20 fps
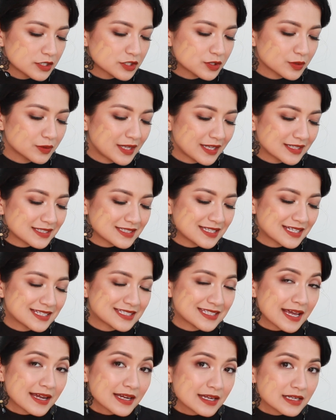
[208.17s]
so that's the
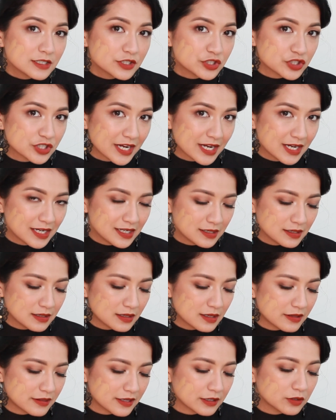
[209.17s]
second shade
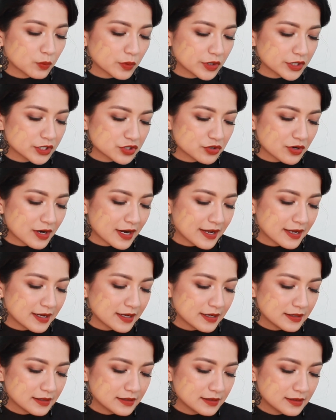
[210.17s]
that we're
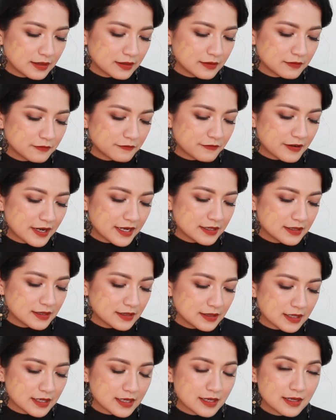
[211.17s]
trying. And
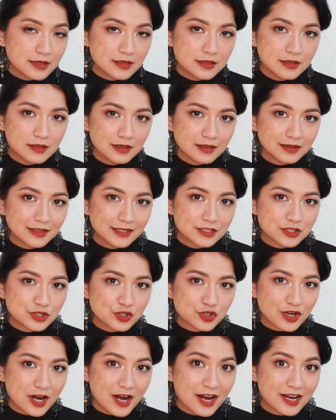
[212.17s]
finally, let's
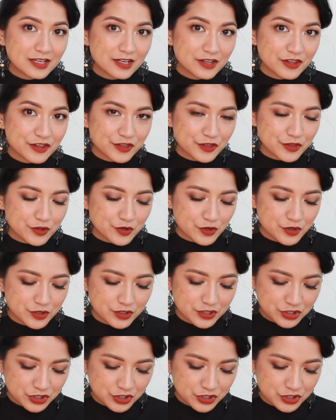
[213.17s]
try the third